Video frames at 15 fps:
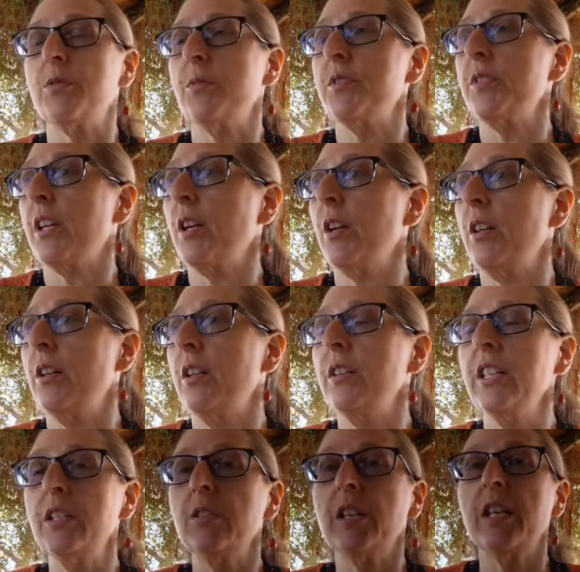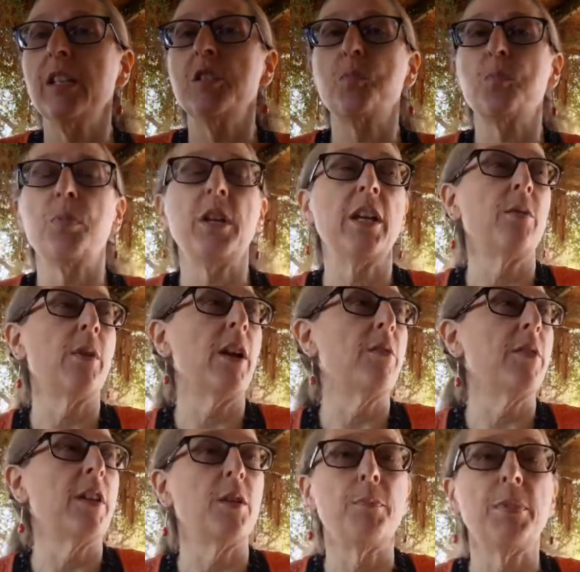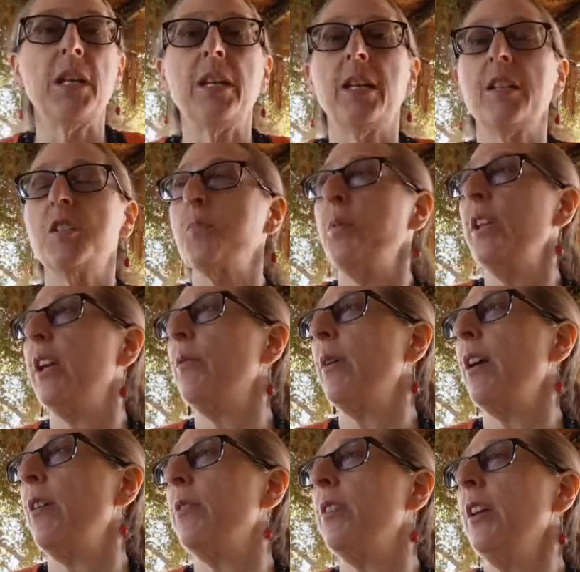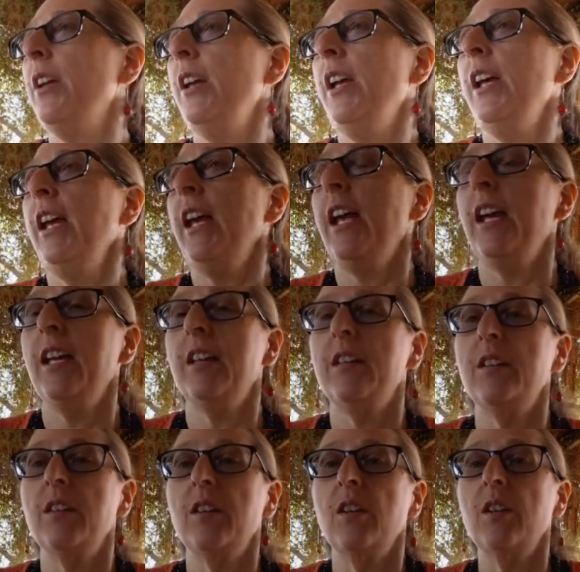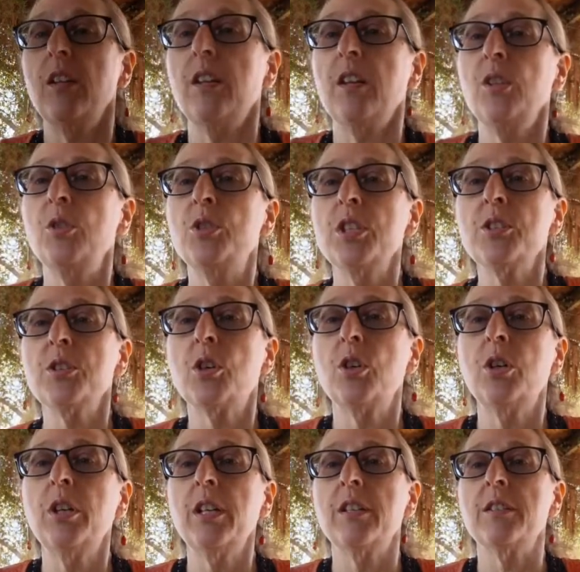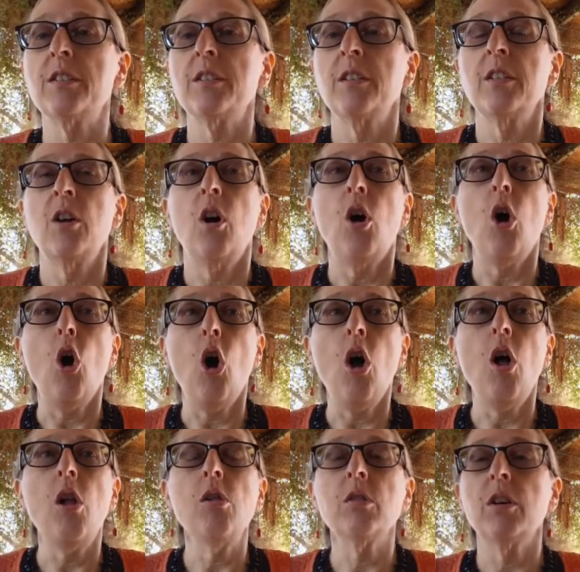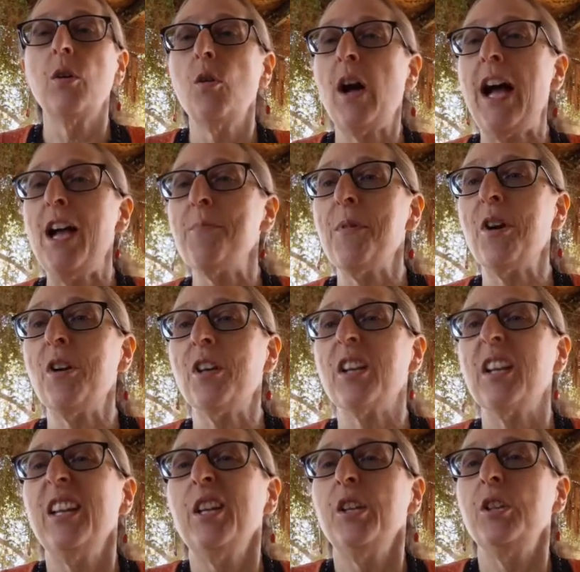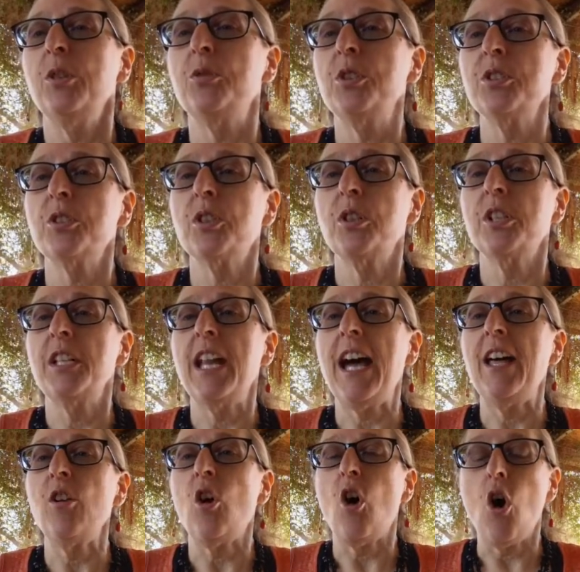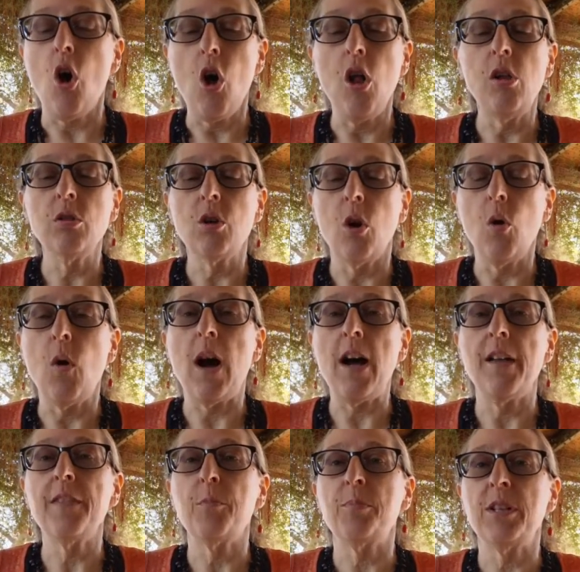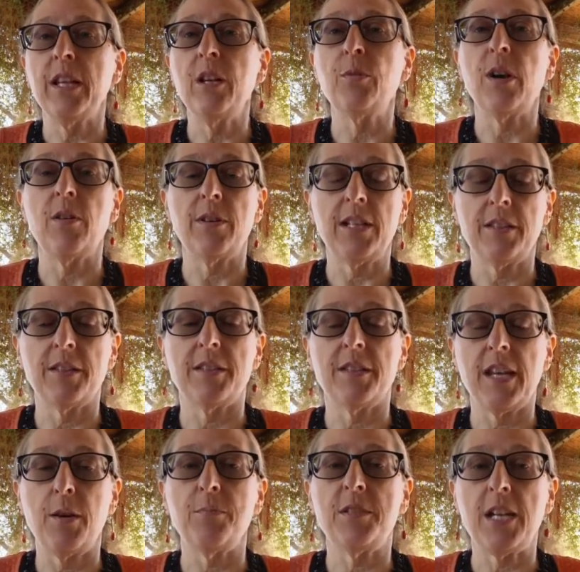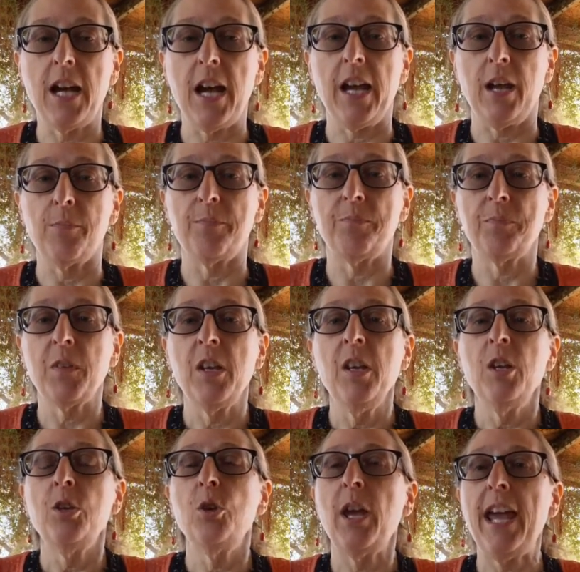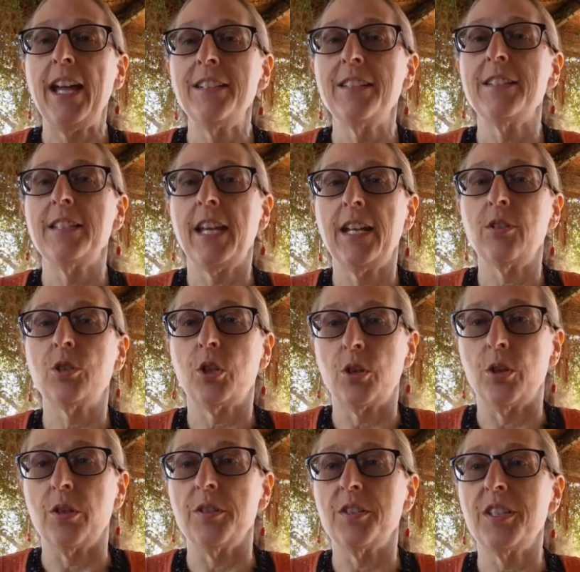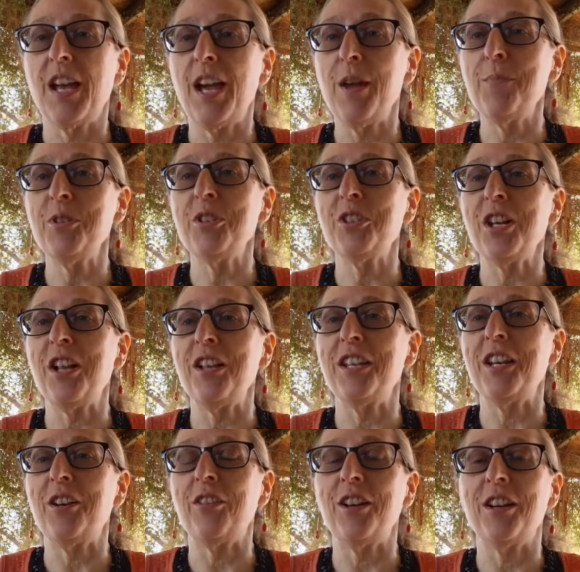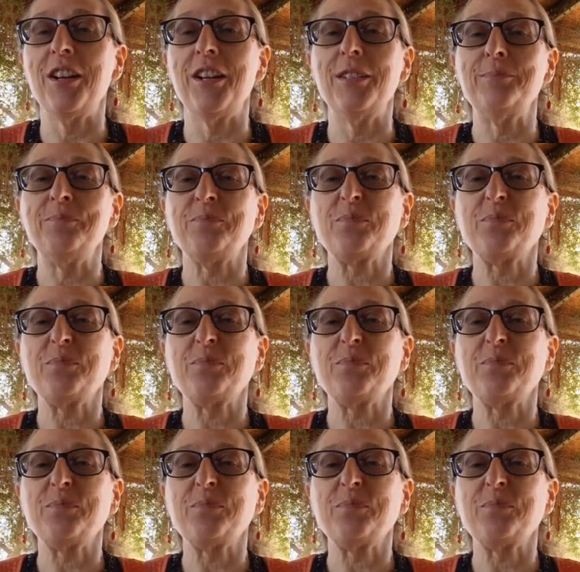There was like a little kids playground and a big kids playground. And you just couldn't all, oh, hi, Mark. You just could not all go on the playground at the same time. You had to take turns. Hi, Michelle and Erica.